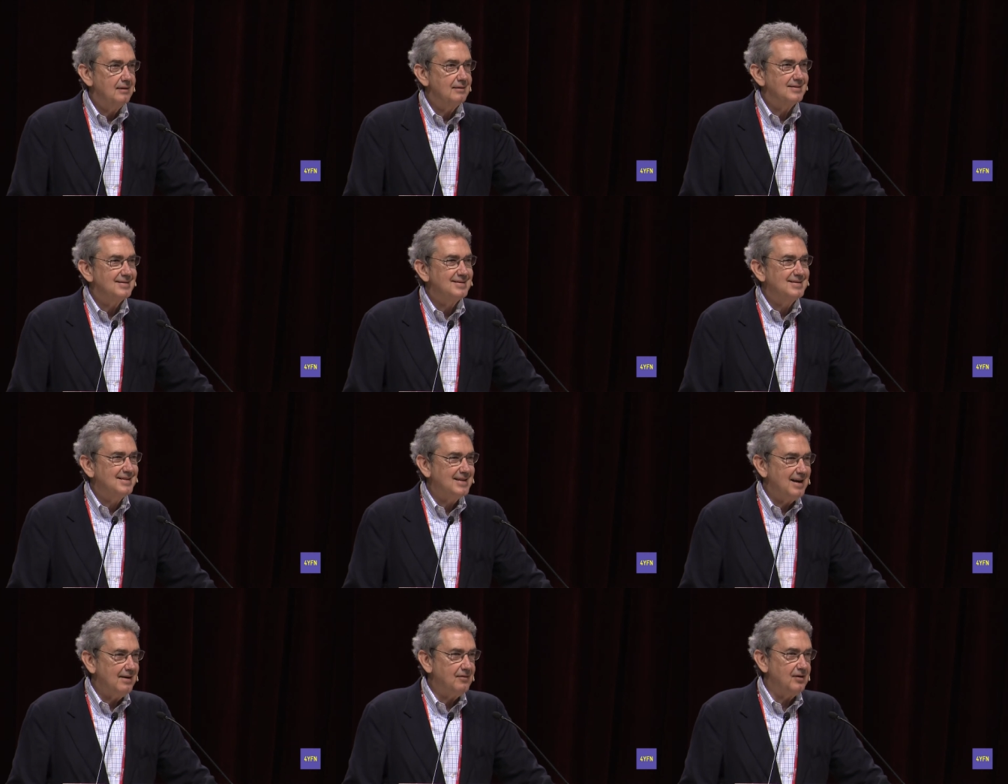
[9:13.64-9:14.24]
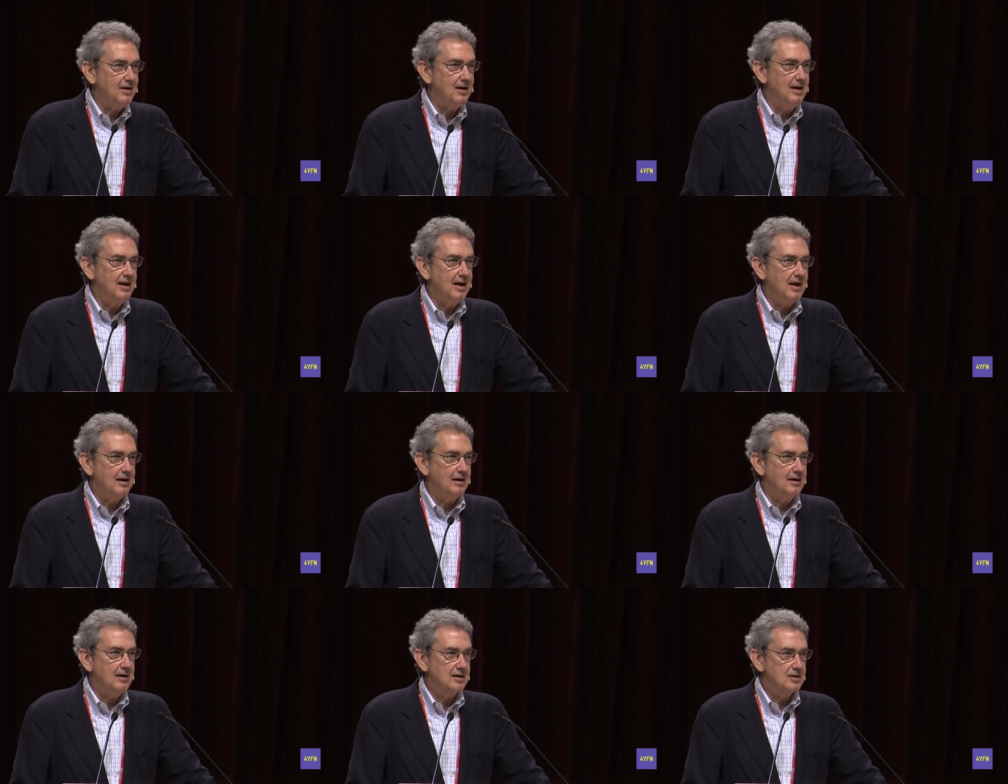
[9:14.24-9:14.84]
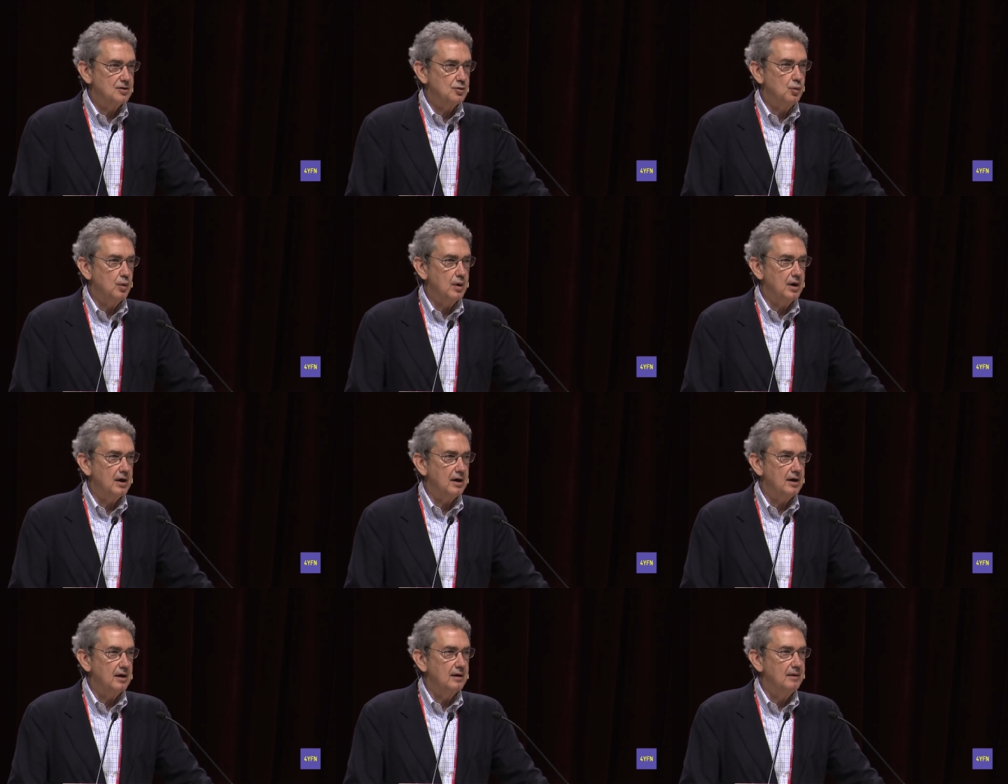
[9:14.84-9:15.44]
several areas
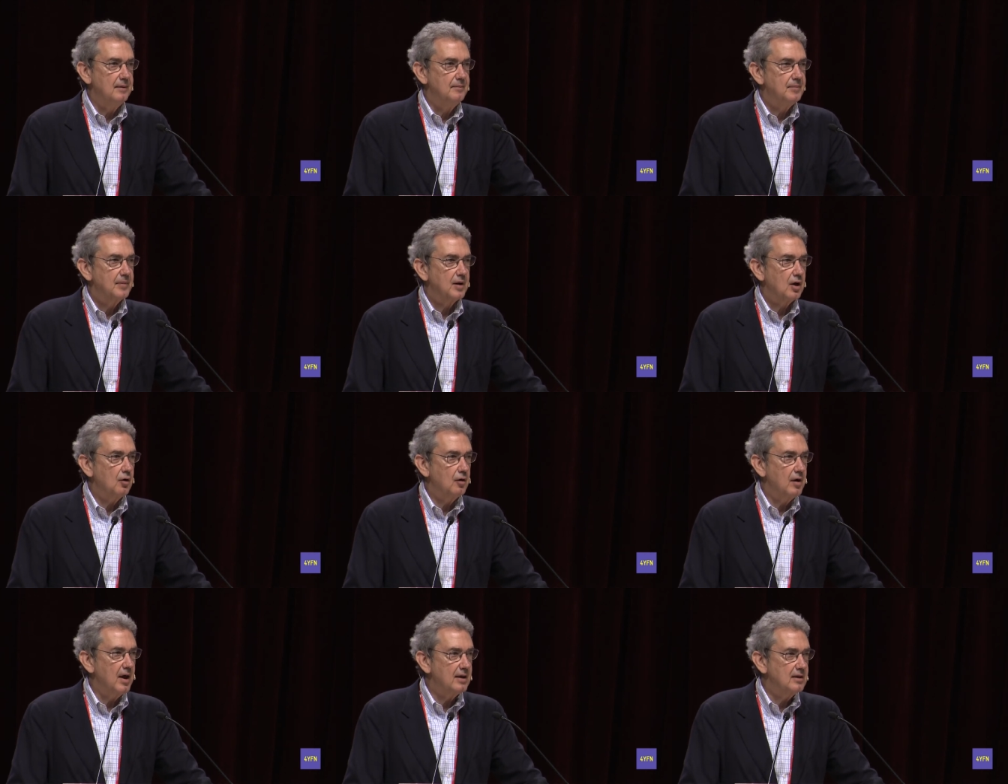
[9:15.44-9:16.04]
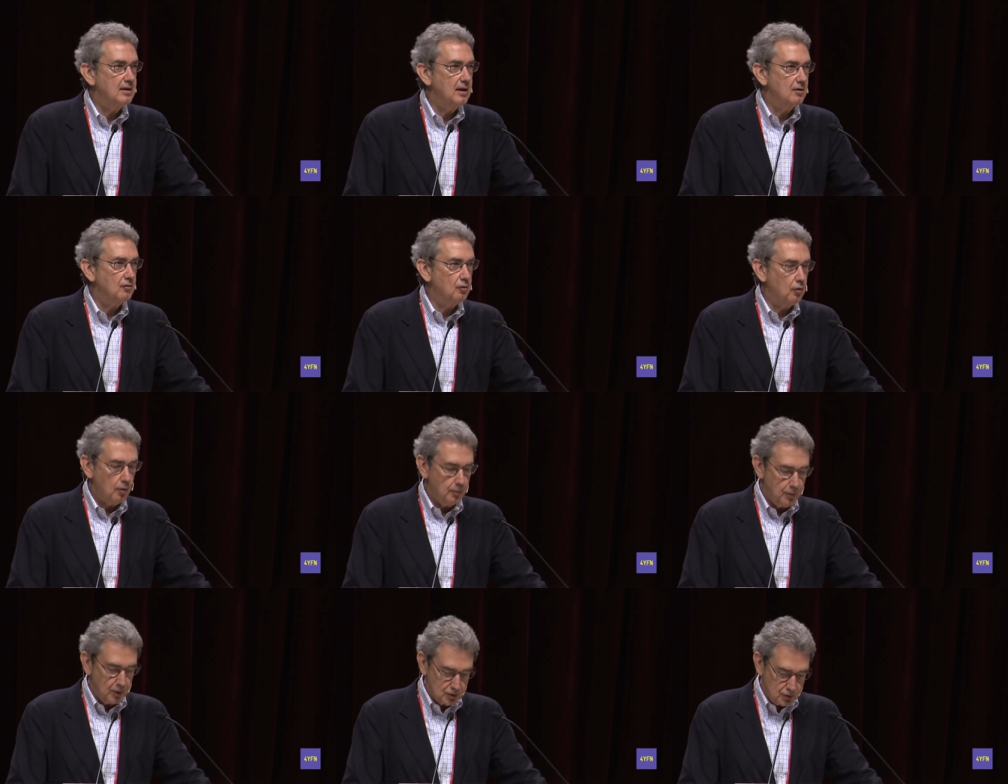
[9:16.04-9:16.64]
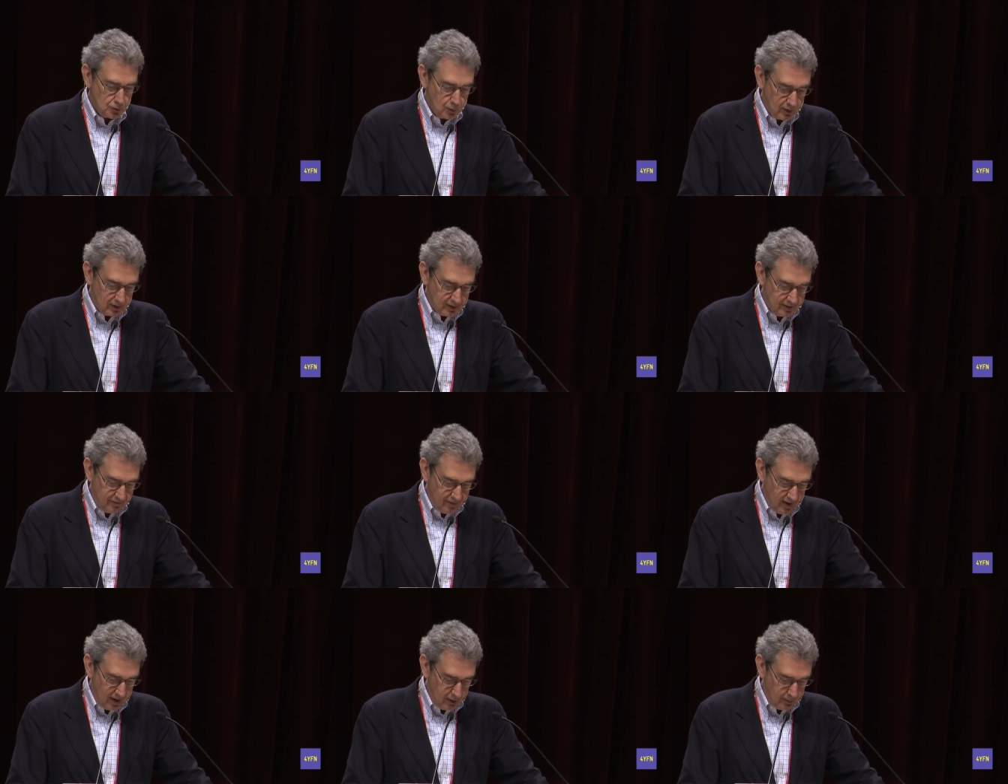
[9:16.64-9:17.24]
where connected robots will
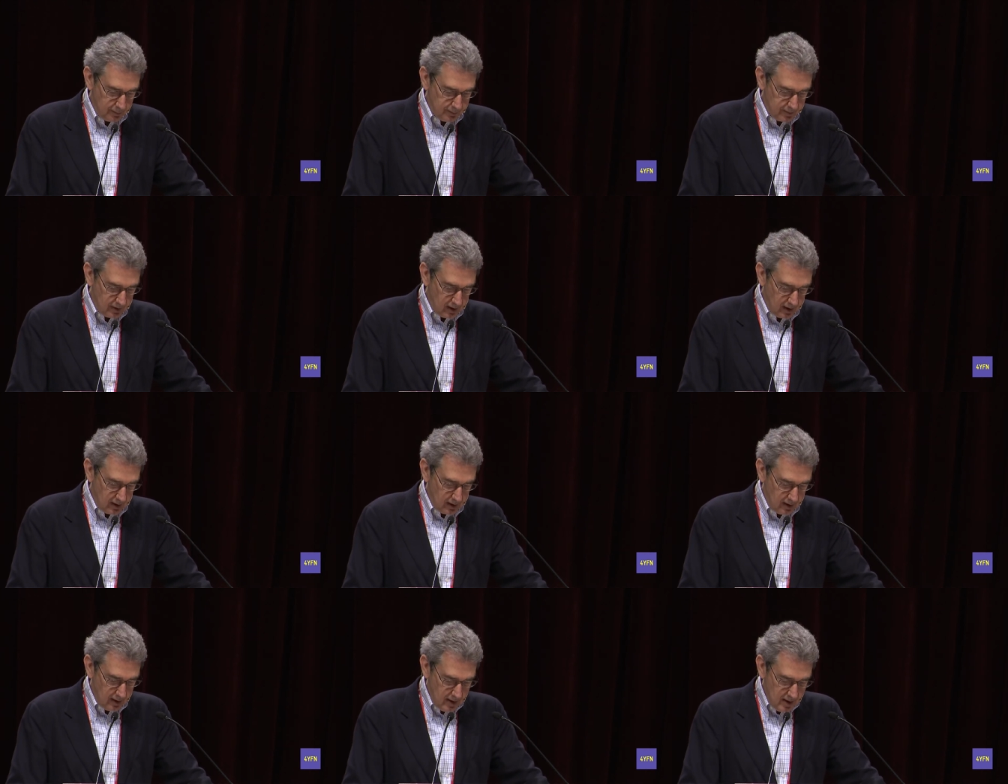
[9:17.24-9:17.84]
develop uh,